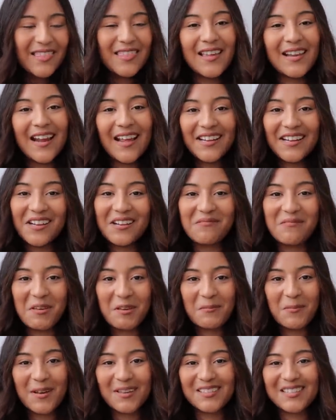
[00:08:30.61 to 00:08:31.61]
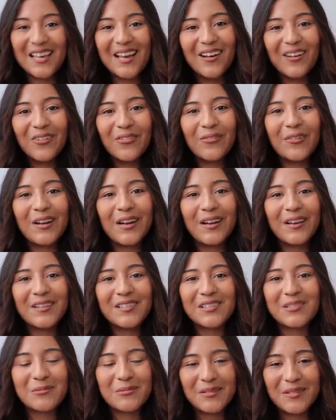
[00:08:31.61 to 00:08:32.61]
that I didn't make myself, and I
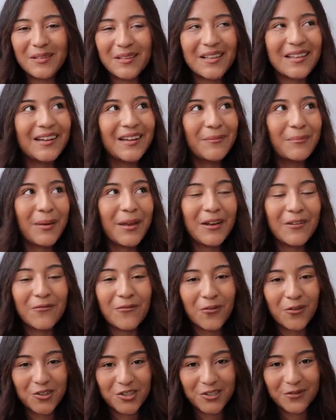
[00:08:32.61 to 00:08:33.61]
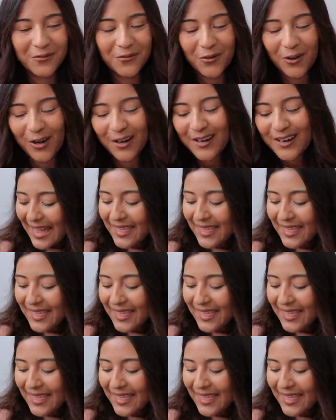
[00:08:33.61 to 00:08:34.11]
didn't, I didn't pay a fortune for.